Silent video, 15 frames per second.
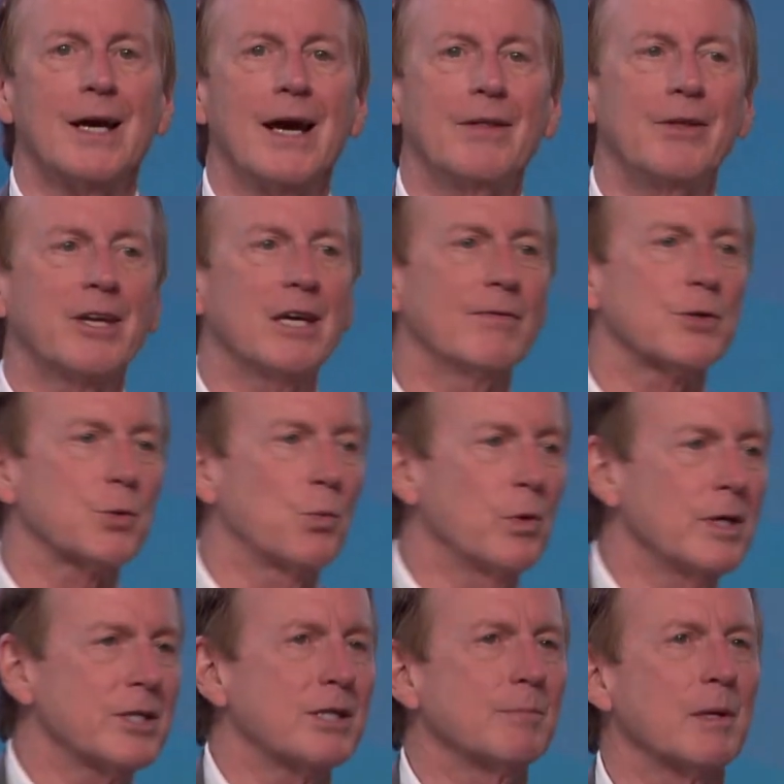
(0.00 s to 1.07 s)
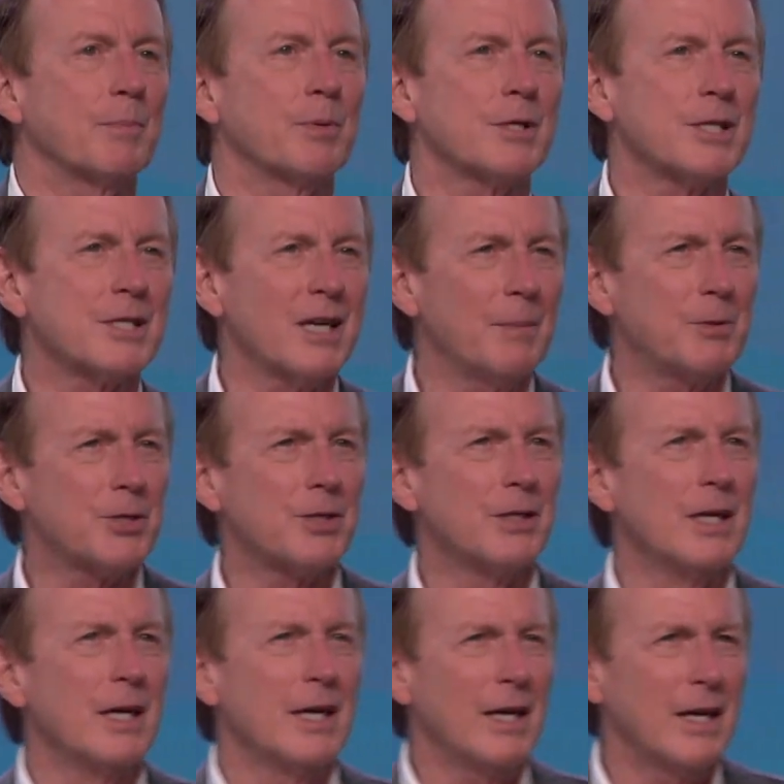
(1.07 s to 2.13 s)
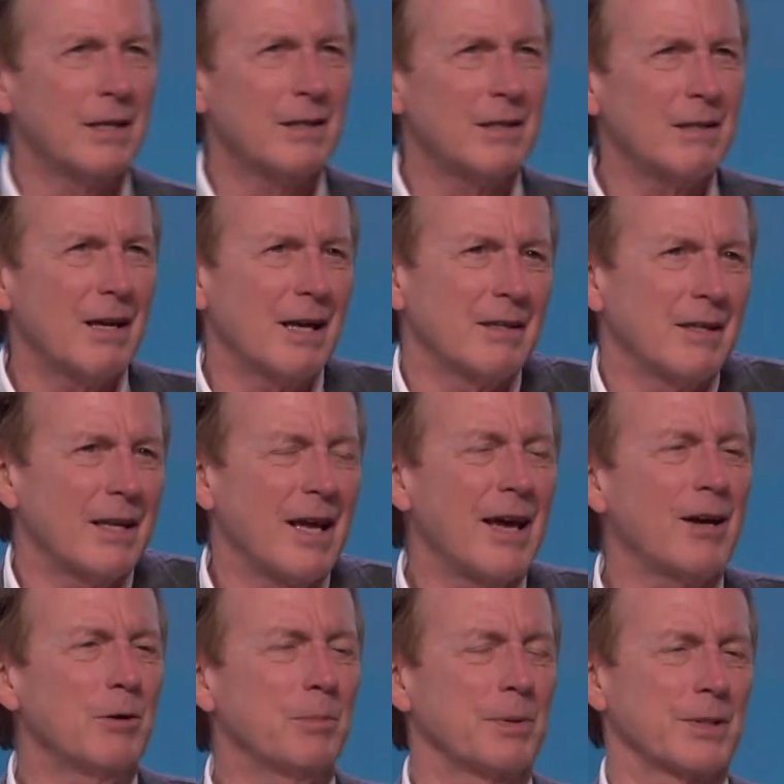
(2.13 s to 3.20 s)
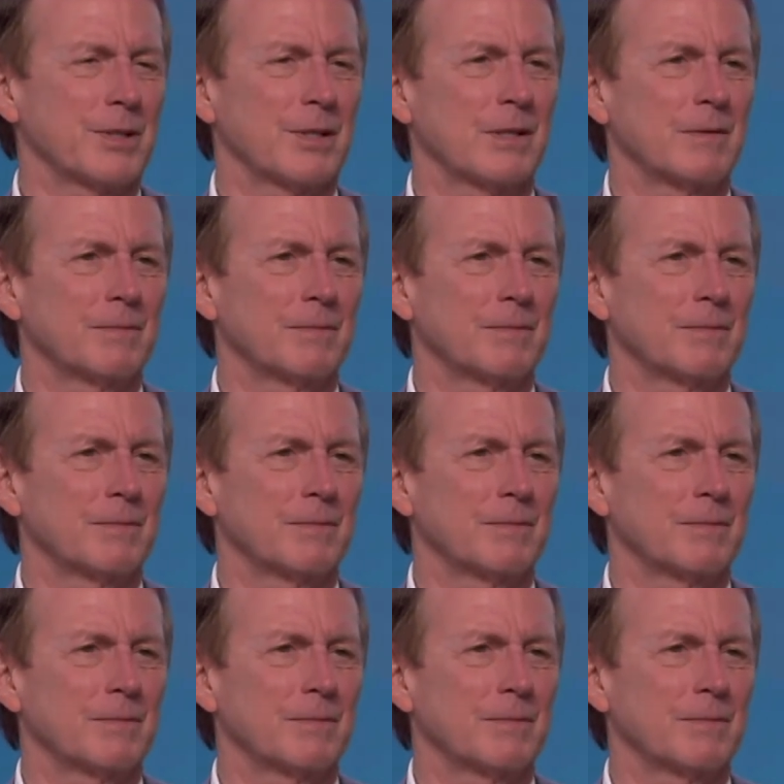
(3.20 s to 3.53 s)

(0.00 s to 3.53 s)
And they give us wisdom and perception, and they help us.